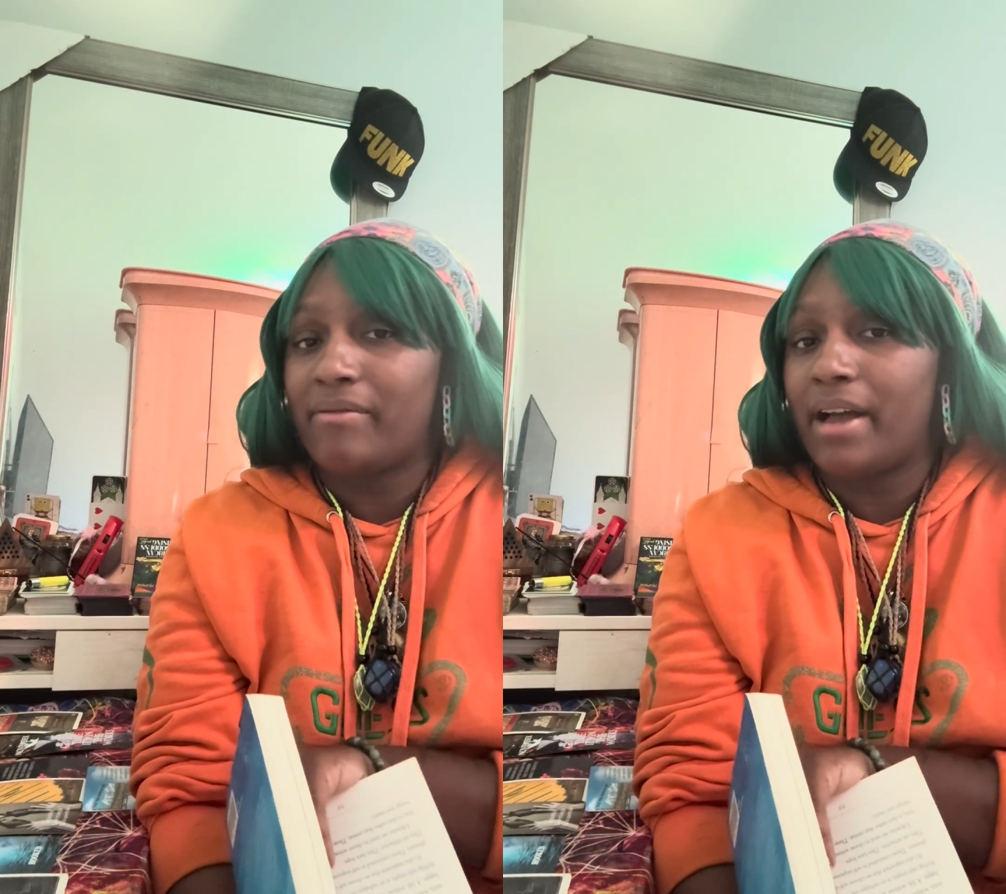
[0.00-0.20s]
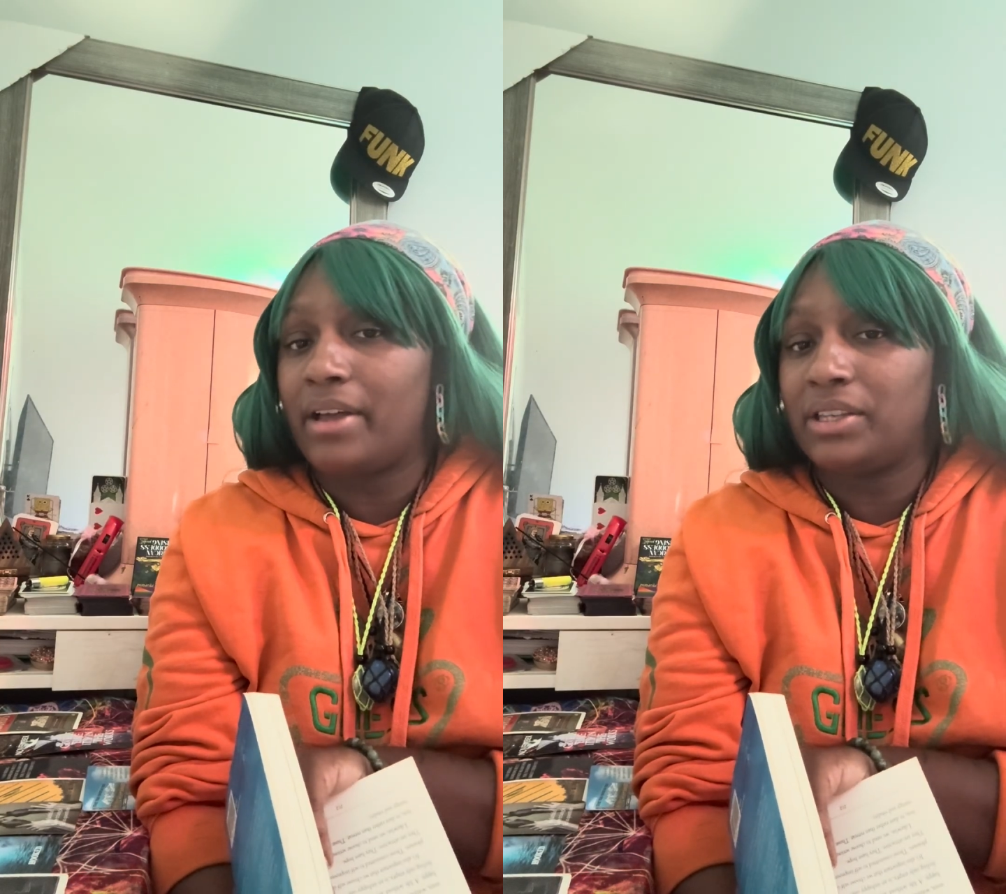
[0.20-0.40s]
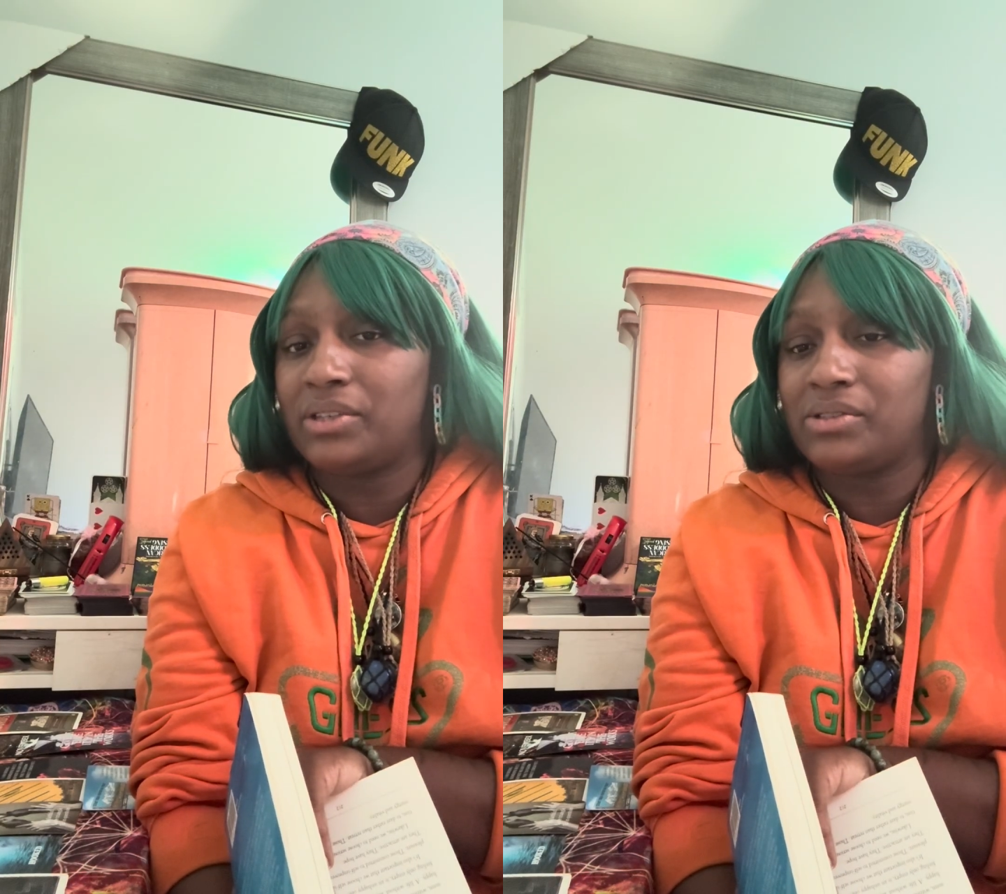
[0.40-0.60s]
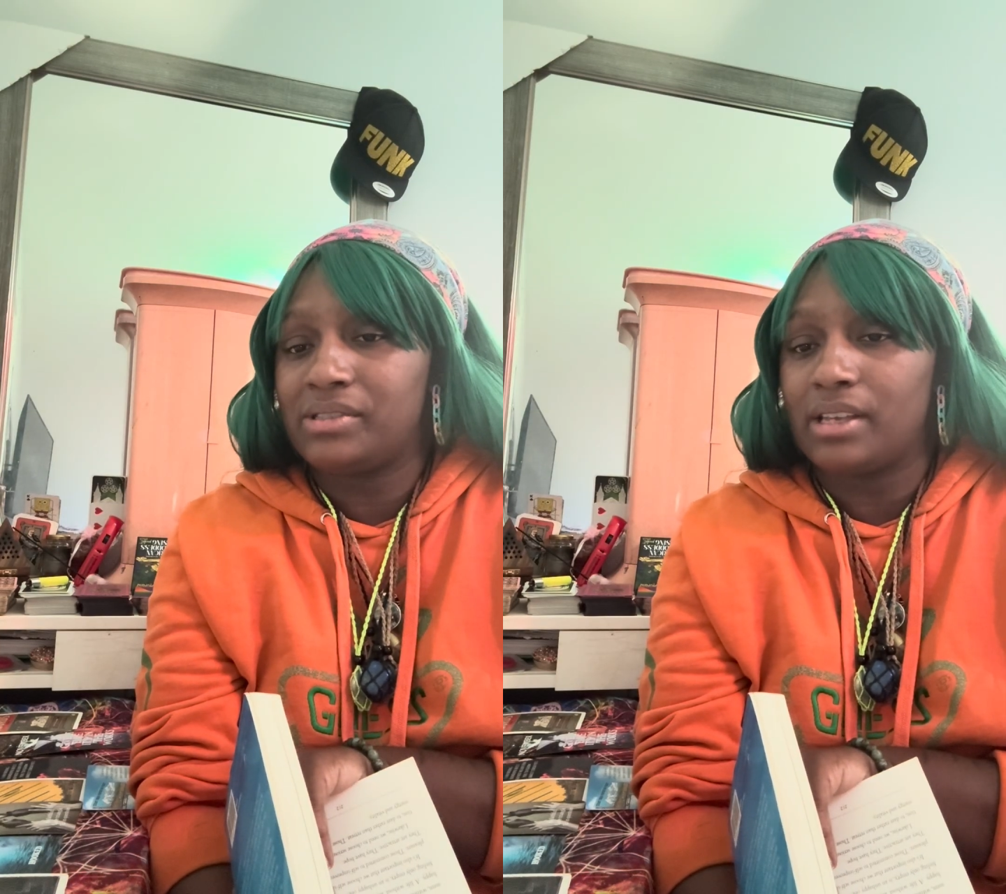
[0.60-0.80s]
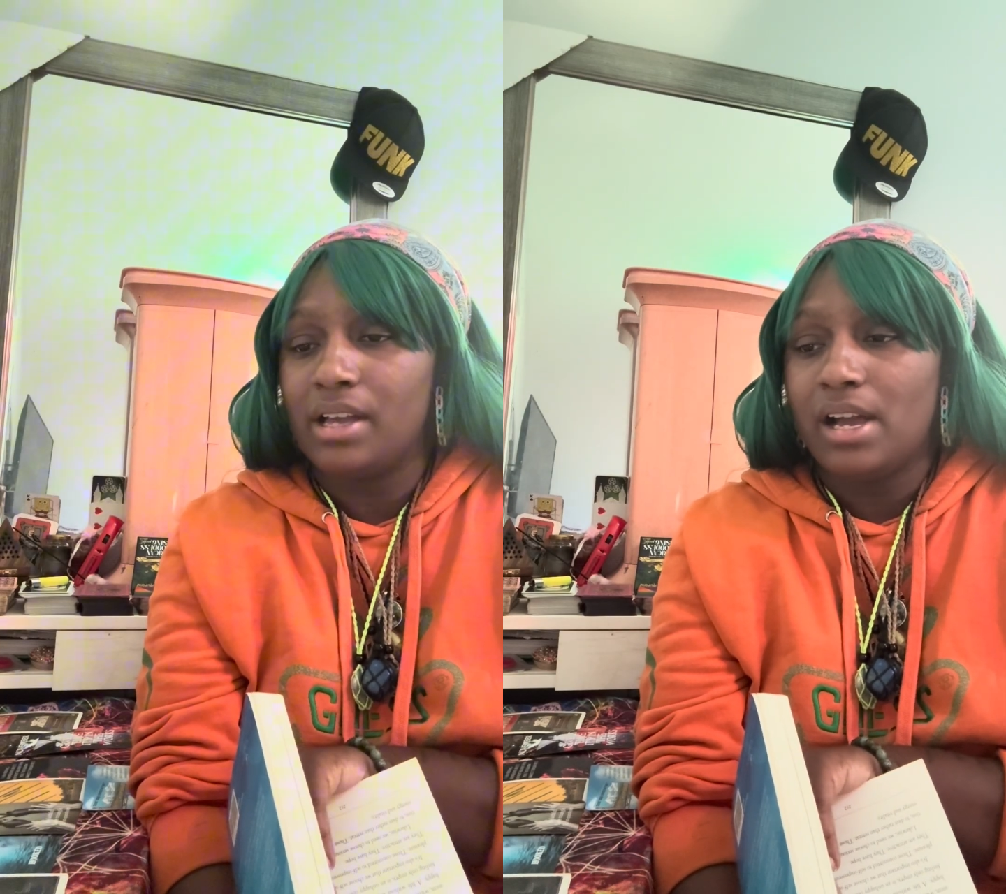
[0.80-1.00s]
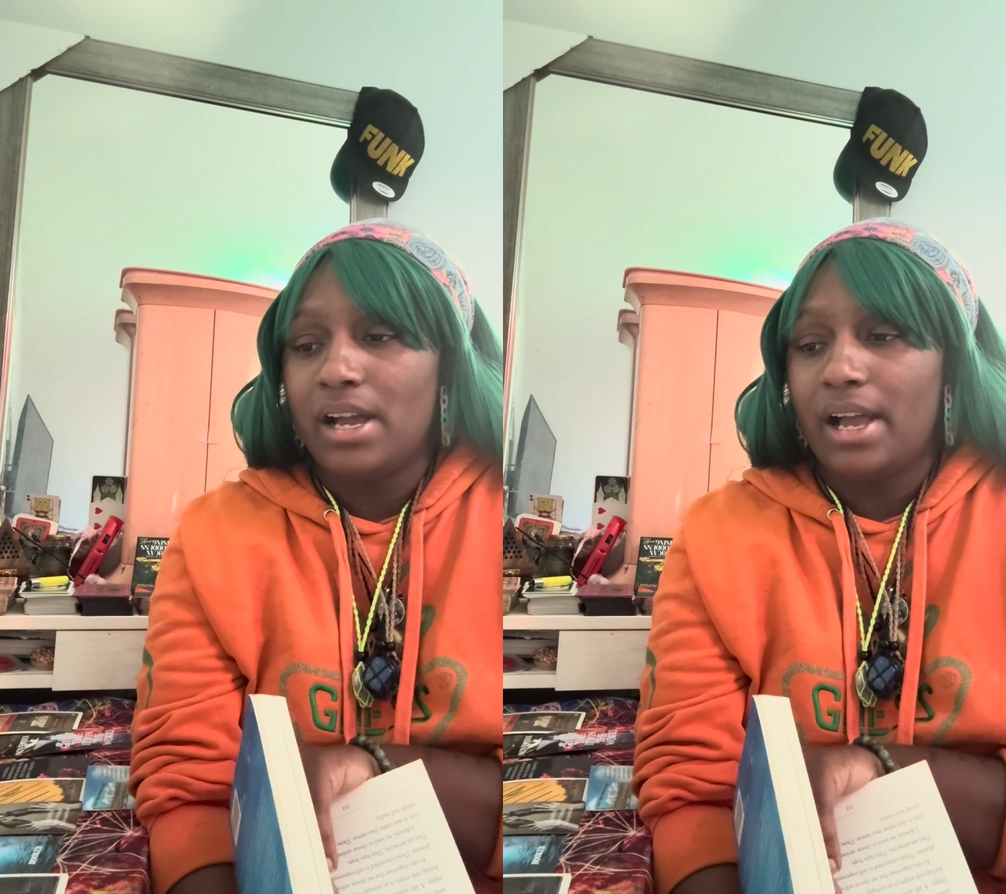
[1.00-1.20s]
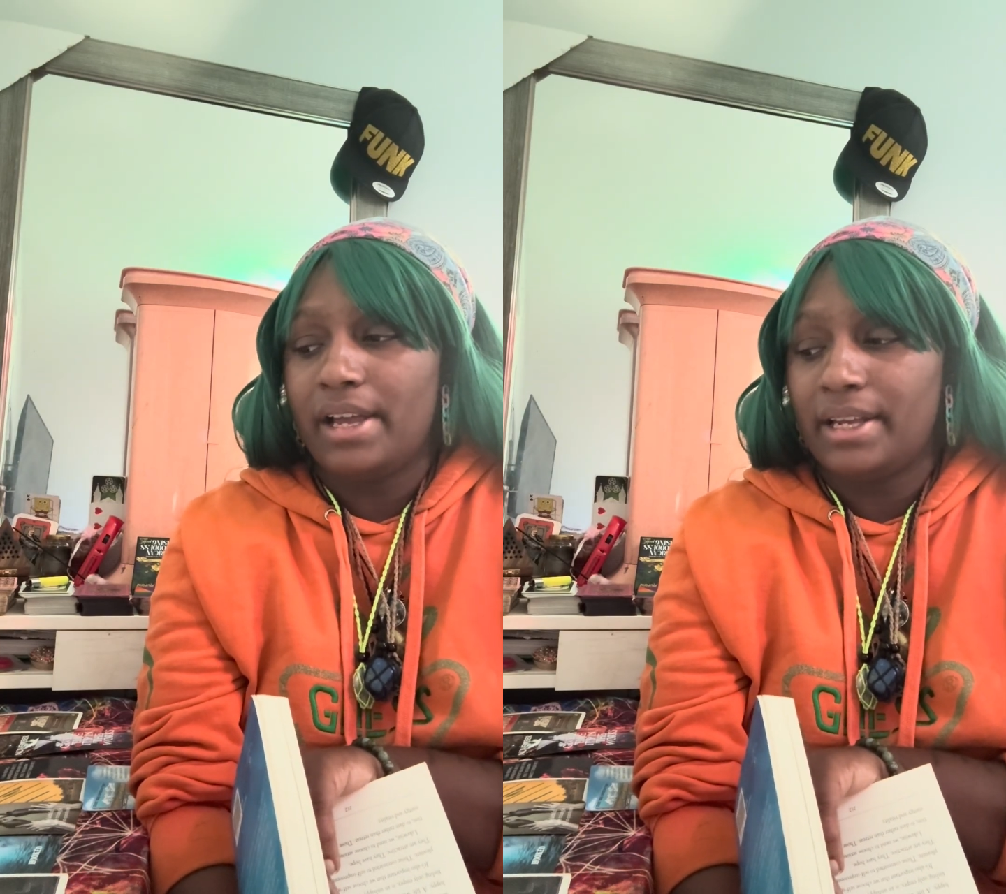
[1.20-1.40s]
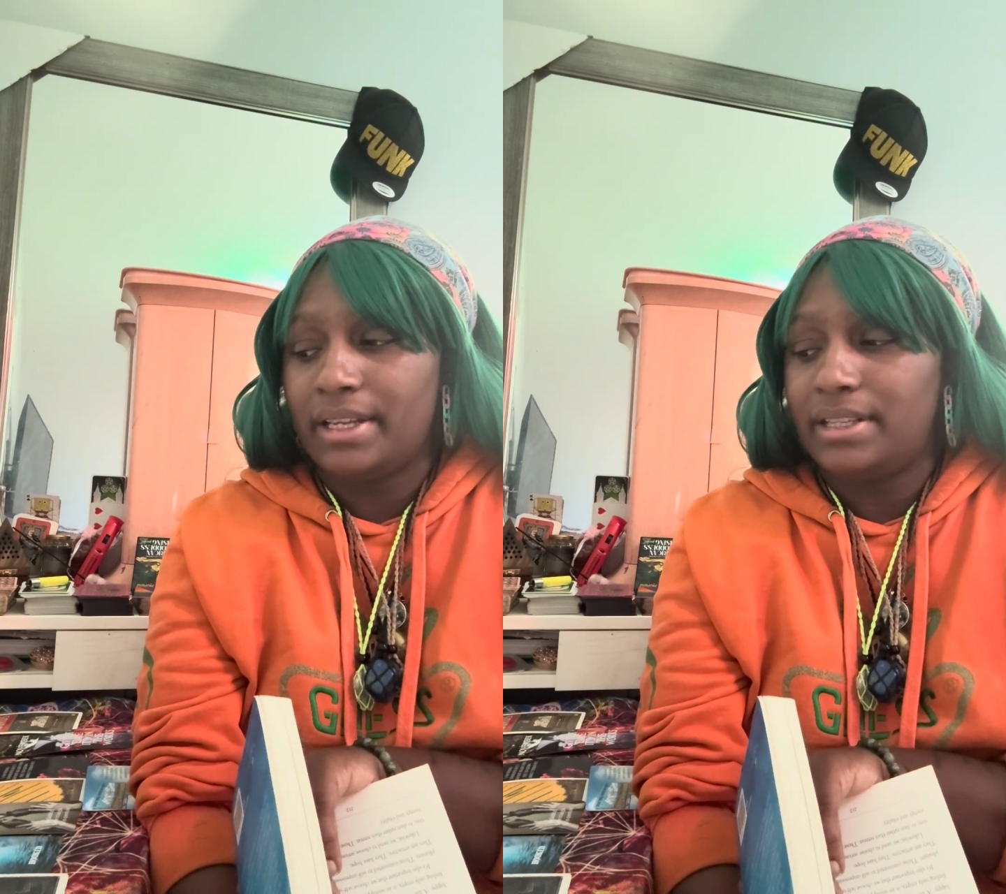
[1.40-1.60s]
values,
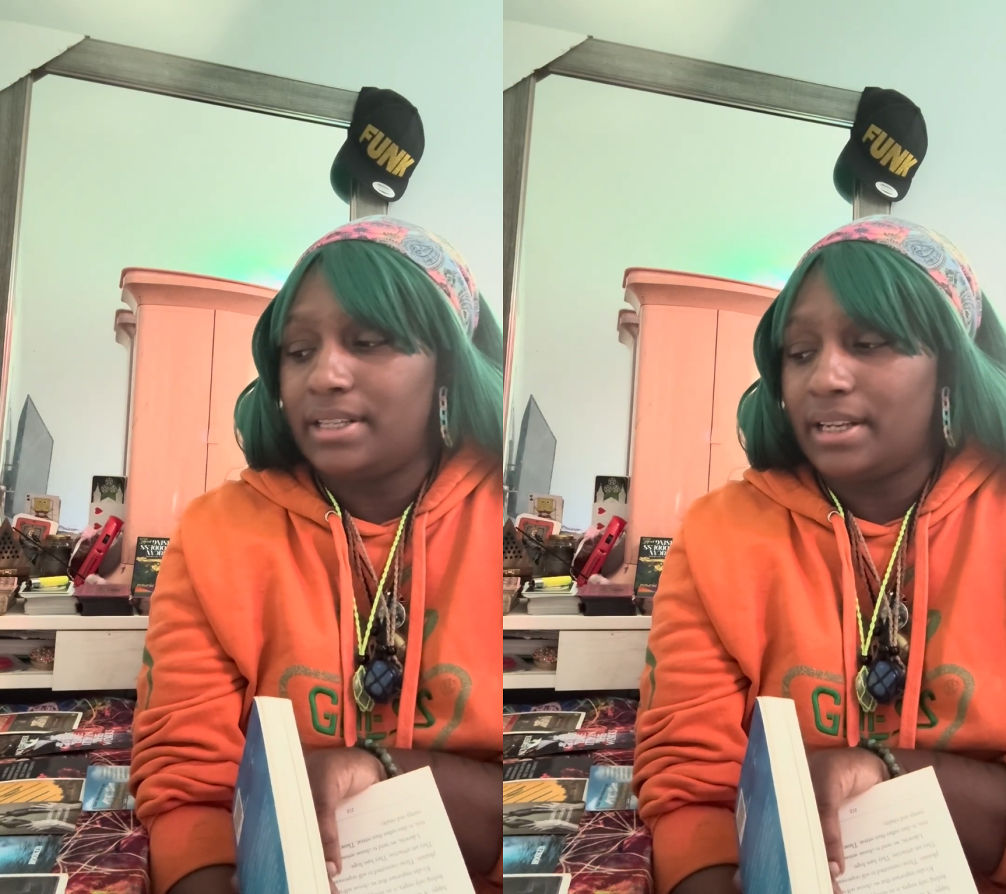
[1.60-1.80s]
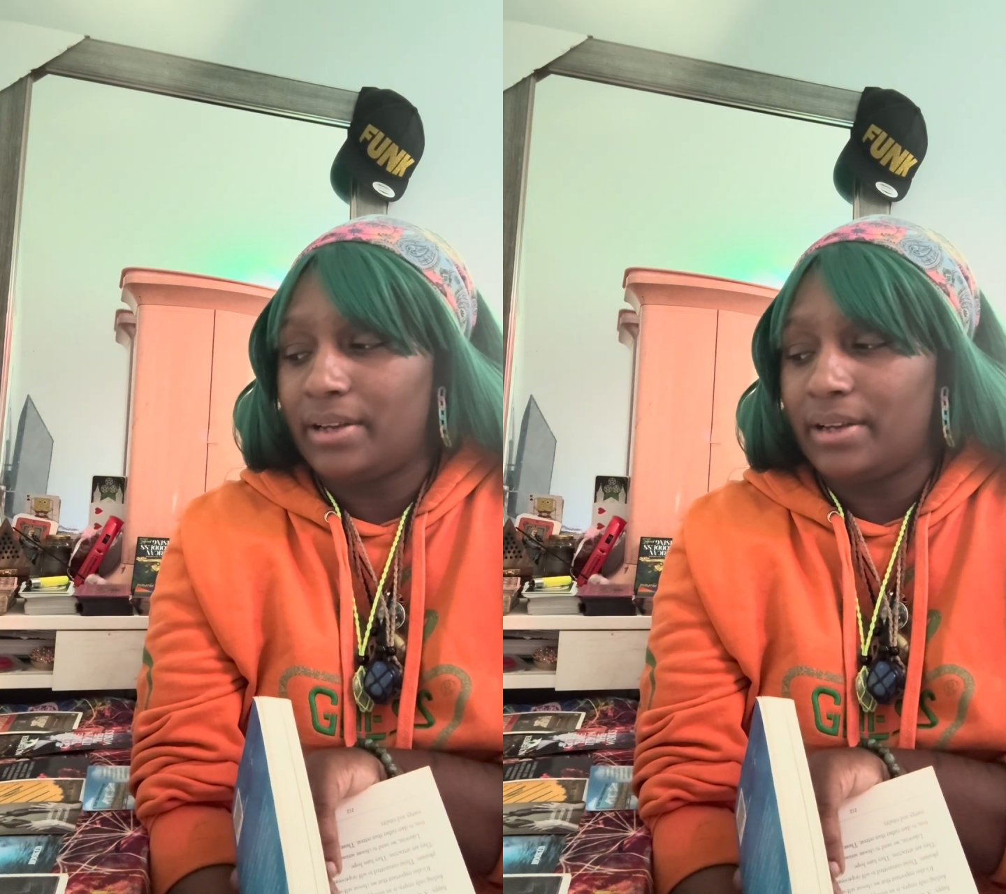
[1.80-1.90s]
and